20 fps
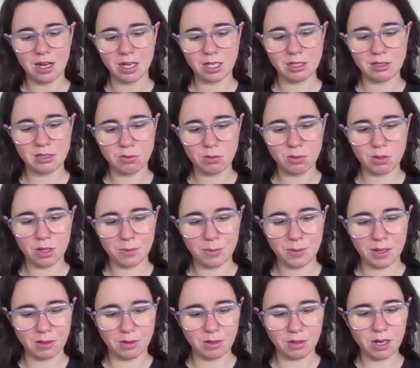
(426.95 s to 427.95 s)
I talk
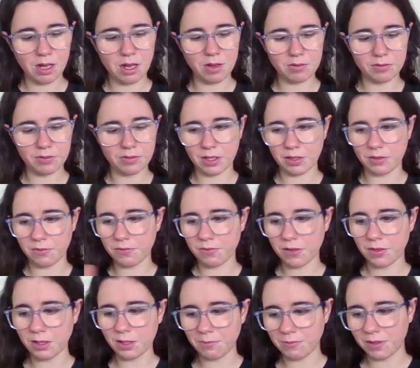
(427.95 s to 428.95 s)
about love and
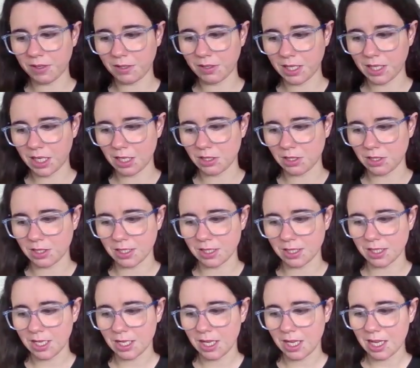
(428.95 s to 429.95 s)
firm
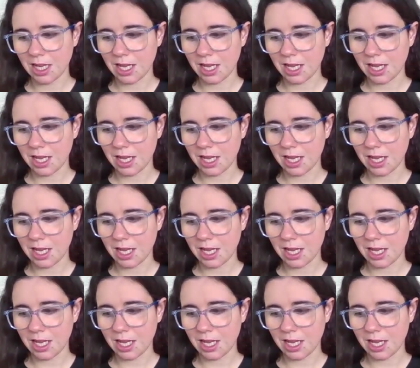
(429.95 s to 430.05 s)
foundations